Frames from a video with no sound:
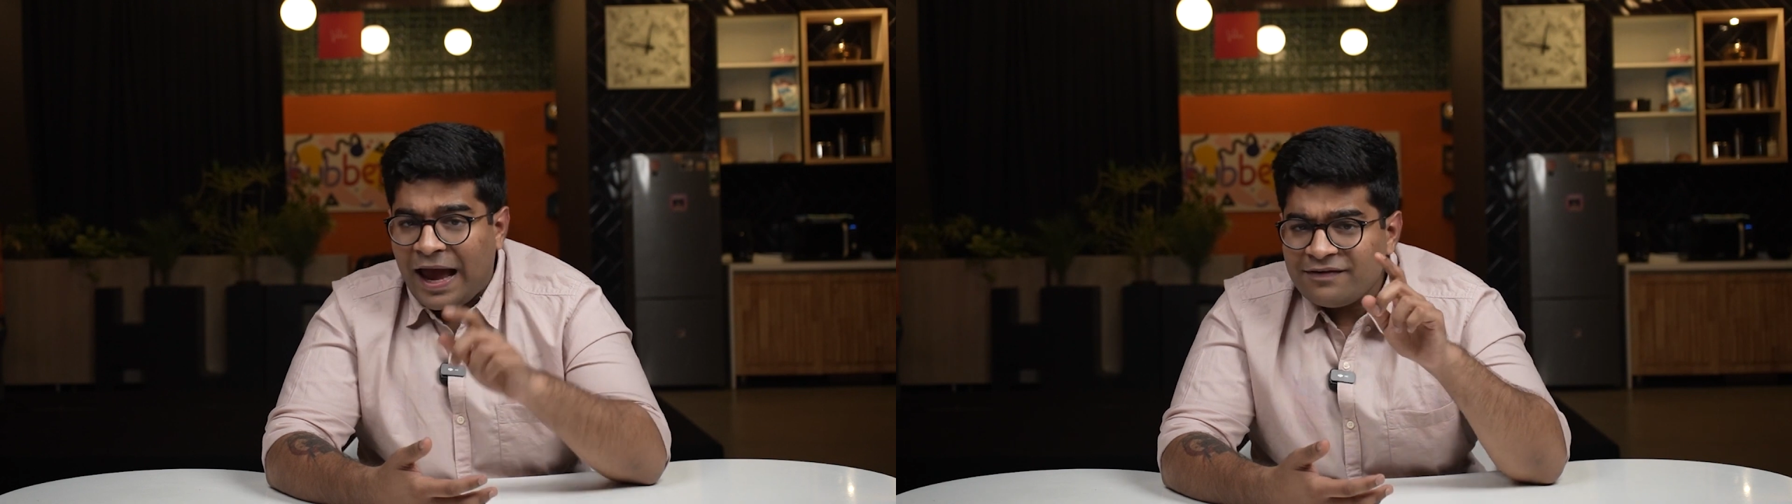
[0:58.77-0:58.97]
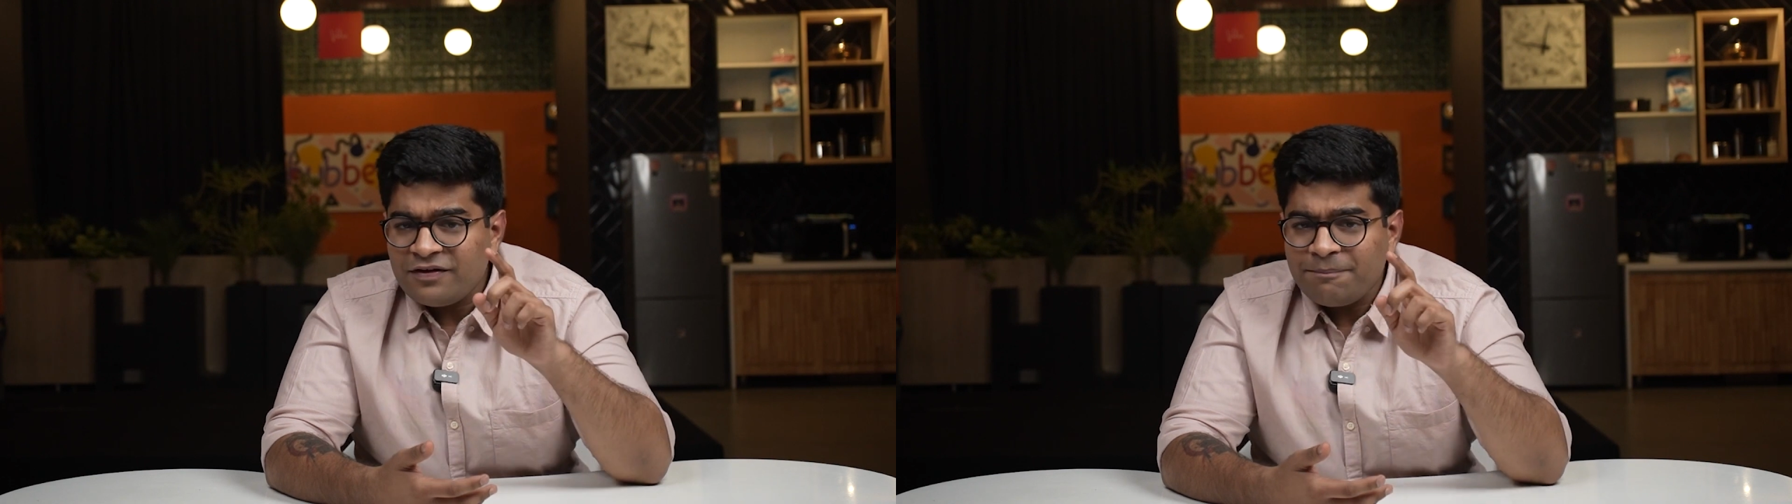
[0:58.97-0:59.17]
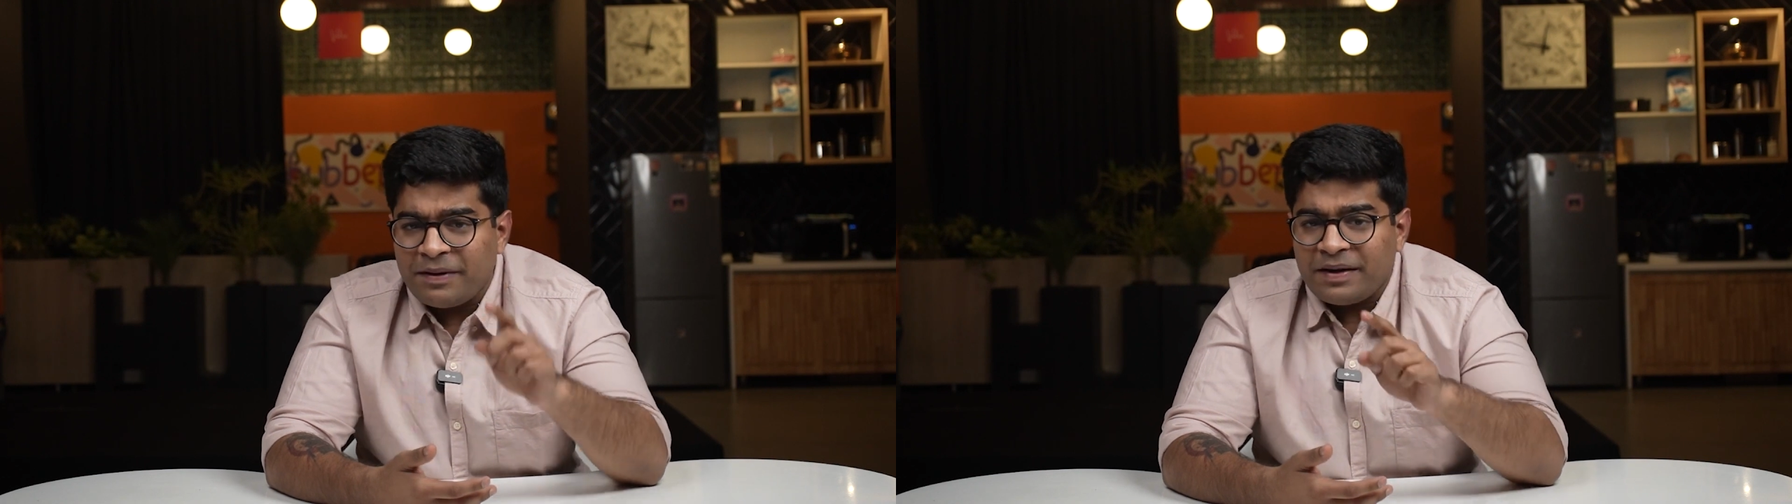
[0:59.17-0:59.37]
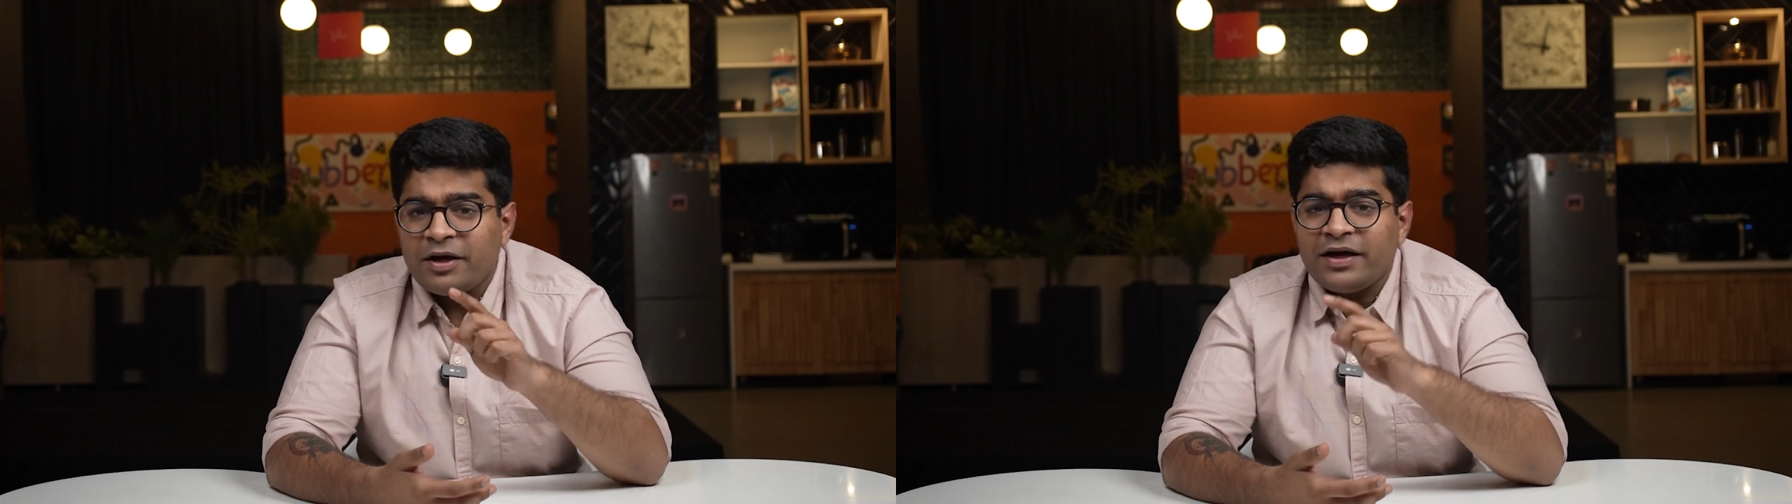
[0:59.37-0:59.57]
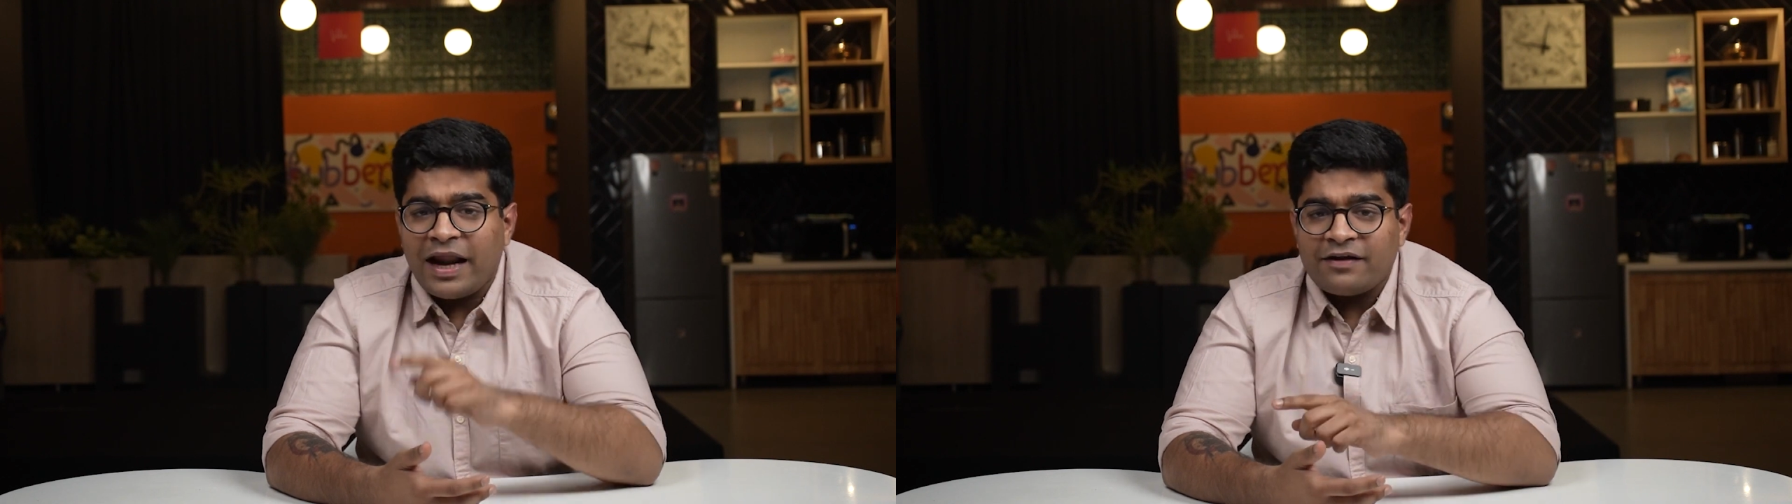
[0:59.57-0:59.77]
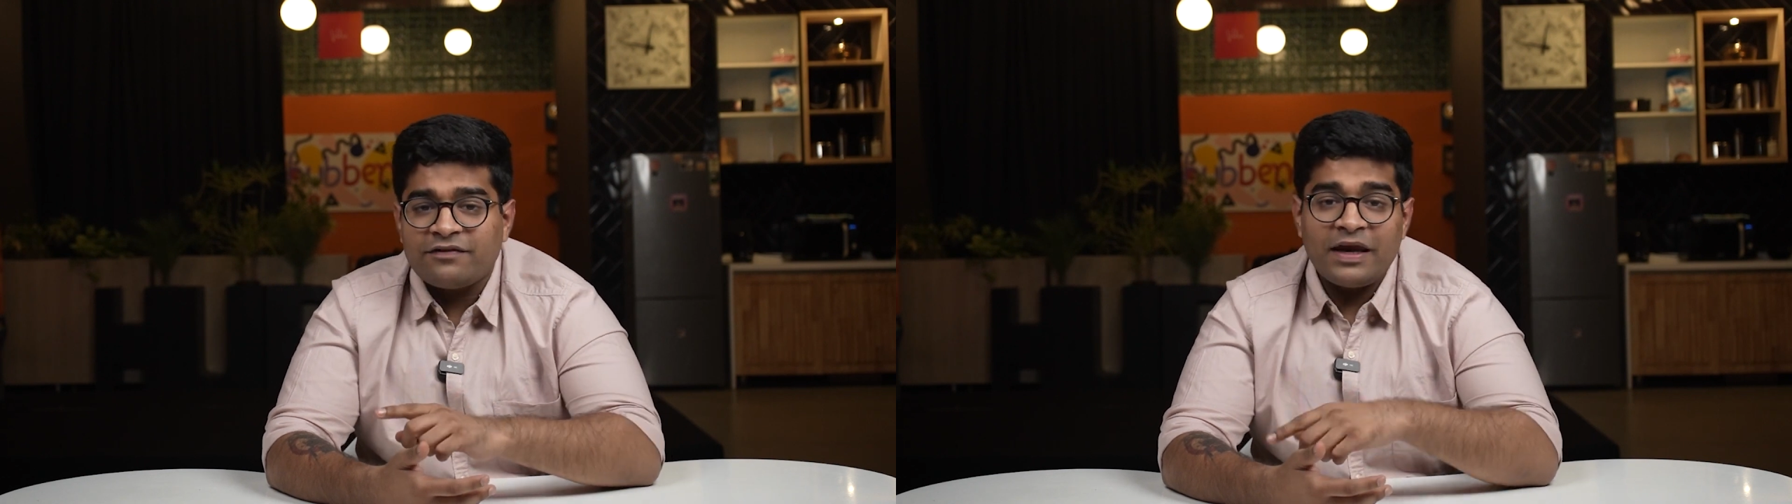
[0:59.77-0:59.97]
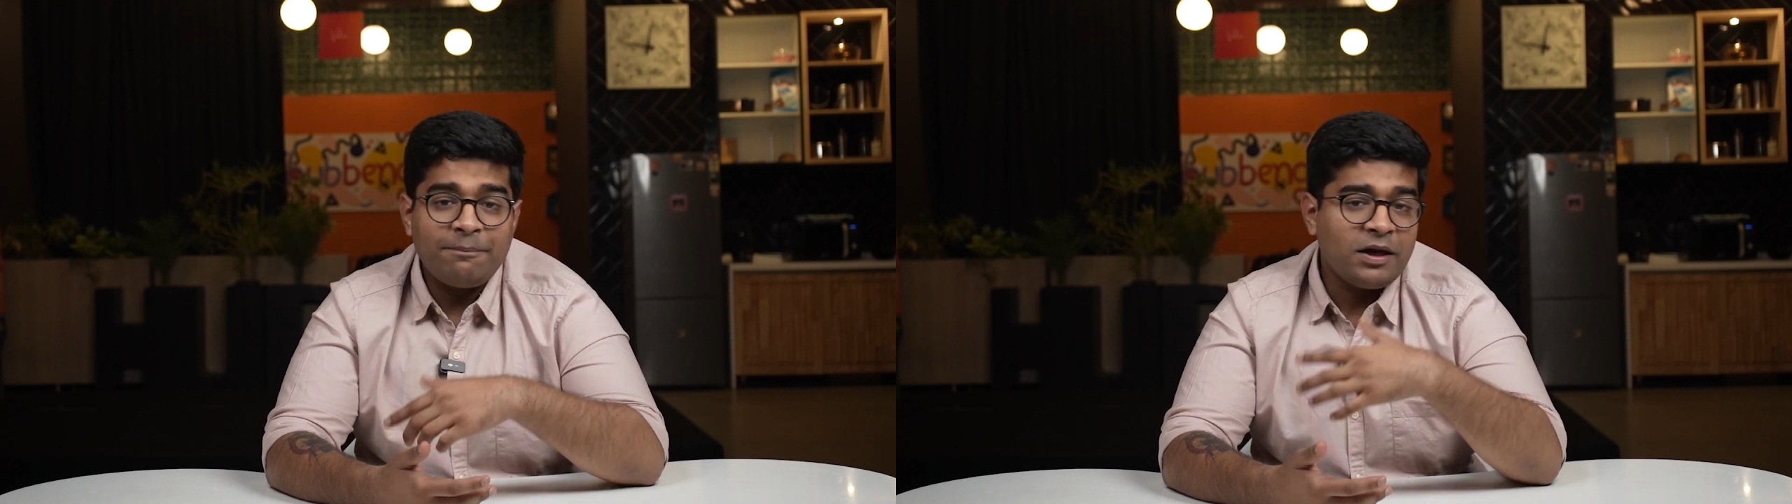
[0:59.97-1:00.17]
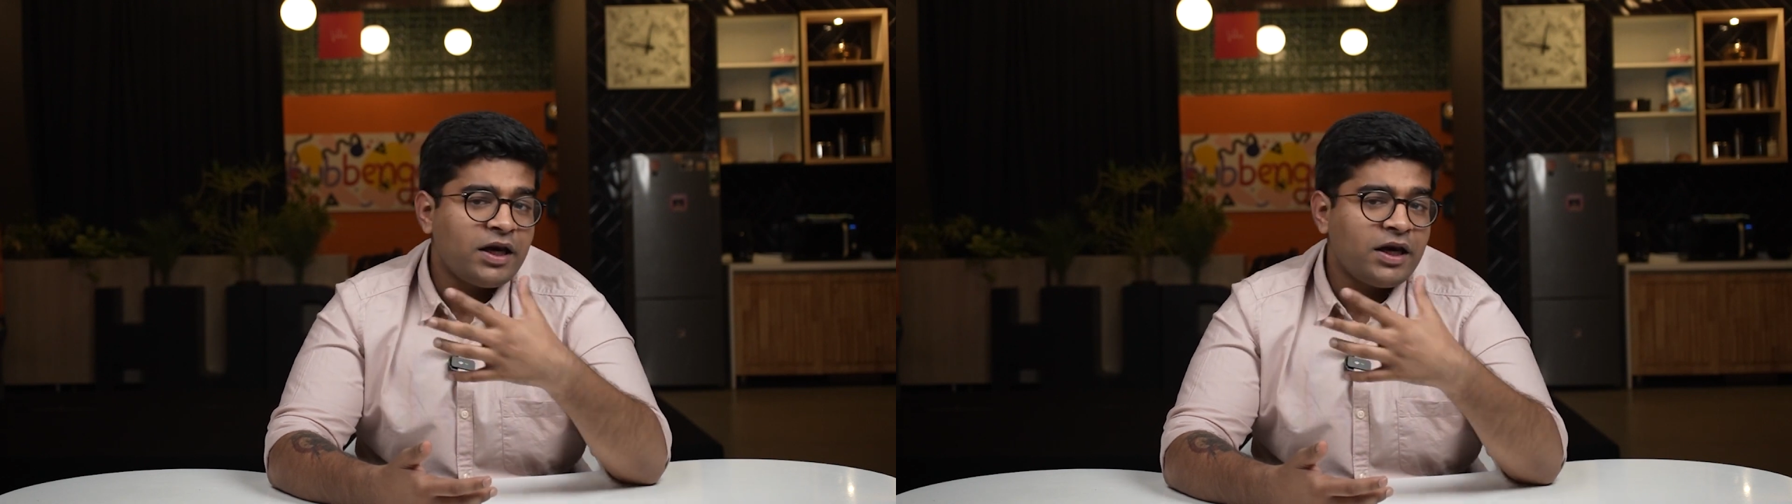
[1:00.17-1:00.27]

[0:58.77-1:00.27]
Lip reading: As the payment landscape